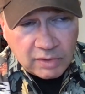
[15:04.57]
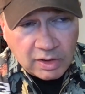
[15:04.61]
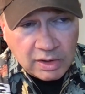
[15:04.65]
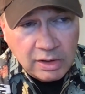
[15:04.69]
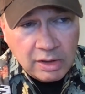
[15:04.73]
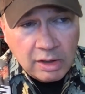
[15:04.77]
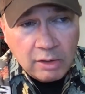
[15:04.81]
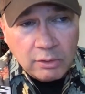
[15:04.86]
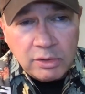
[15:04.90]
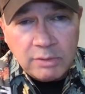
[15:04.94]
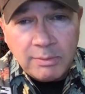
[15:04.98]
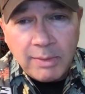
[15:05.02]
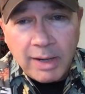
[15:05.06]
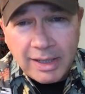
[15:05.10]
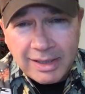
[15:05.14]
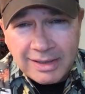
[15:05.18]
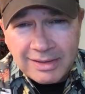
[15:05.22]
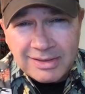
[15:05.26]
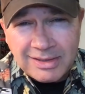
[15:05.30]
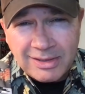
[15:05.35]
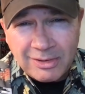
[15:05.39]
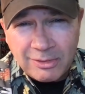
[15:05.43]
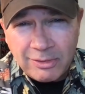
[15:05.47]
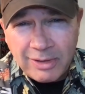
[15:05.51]
you know, you might
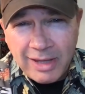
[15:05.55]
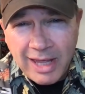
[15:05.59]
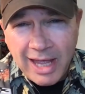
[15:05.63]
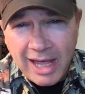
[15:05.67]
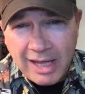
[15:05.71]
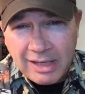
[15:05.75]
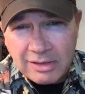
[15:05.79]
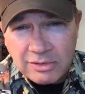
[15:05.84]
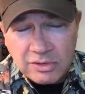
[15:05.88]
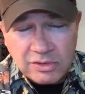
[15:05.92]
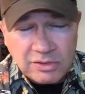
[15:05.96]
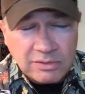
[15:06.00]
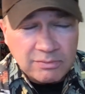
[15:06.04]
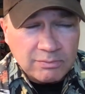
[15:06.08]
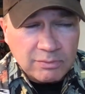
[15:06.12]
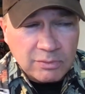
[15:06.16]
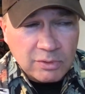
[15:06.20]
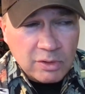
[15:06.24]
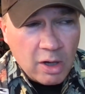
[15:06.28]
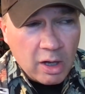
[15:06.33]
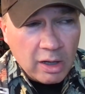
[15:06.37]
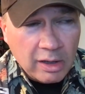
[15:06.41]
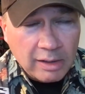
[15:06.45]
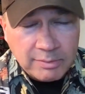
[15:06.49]
consider that. Just
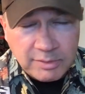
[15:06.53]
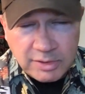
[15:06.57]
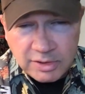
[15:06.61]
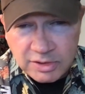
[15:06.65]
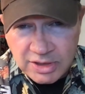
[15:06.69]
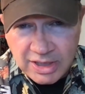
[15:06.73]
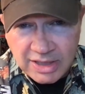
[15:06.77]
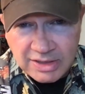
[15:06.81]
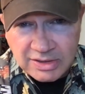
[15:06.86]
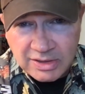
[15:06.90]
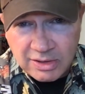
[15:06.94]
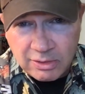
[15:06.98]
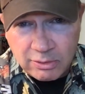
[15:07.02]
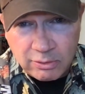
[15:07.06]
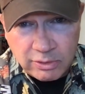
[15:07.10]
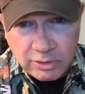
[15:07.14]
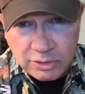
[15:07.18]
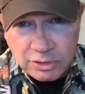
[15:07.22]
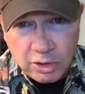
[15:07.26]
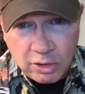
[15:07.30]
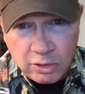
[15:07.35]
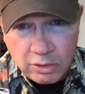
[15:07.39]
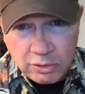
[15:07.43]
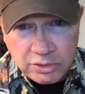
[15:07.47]
call up to Jessica or
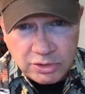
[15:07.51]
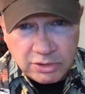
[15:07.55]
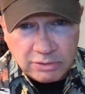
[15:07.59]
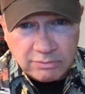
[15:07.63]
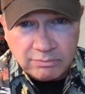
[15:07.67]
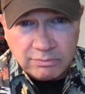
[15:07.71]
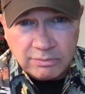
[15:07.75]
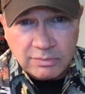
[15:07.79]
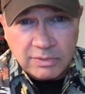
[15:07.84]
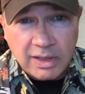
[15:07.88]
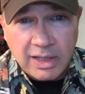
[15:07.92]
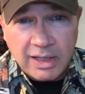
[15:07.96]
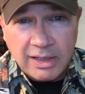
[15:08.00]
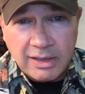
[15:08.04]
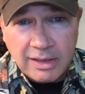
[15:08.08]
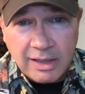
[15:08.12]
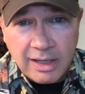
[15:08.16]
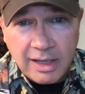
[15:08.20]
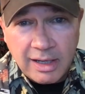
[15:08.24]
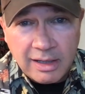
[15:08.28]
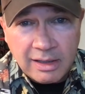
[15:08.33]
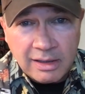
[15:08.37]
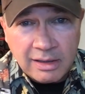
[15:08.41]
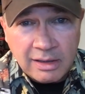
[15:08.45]
the church, and
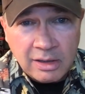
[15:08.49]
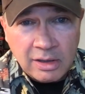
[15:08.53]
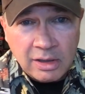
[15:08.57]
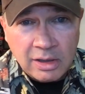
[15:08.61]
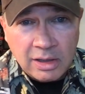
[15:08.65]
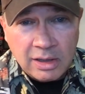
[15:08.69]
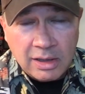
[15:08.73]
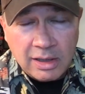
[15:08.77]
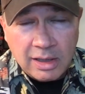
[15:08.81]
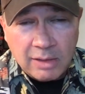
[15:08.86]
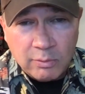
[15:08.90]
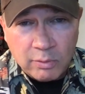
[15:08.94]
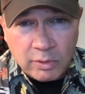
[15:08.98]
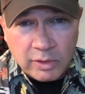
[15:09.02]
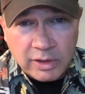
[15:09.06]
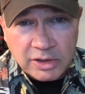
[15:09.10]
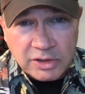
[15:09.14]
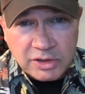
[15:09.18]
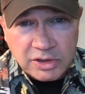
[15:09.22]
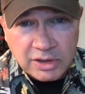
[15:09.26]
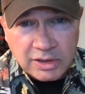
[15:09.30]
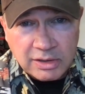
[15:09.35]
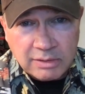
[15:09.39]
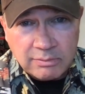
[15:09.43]
and uh, we'll
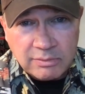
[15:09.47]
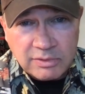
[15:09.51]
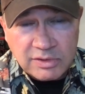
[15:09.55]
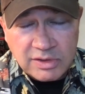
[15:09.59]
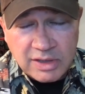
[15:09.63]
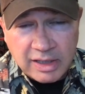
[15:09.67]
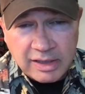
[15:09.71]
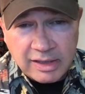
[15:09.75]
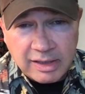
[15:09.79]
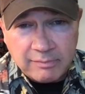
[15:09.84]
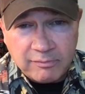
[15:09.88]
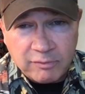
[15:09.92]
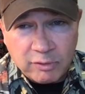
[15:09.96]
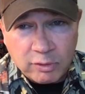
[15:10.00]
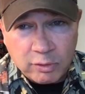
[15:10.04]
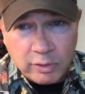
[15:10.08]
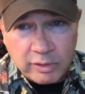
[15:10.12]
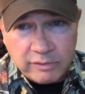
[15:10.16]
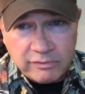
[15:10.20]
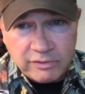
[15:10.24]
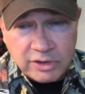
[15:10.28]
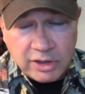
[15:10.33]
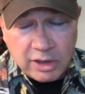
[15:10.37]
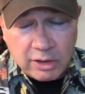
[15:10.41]
get you signed up for
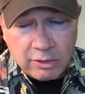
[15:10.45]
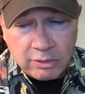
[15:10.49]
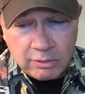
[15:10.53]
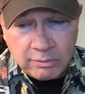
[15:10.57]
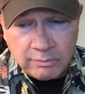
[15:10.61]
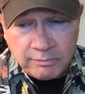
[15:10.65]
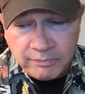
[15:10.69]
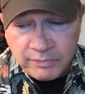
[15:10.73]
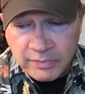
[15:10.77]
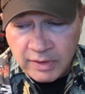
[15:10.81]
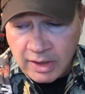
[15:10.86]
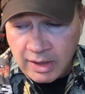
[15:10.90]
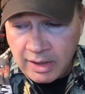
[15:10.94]
Grief Share.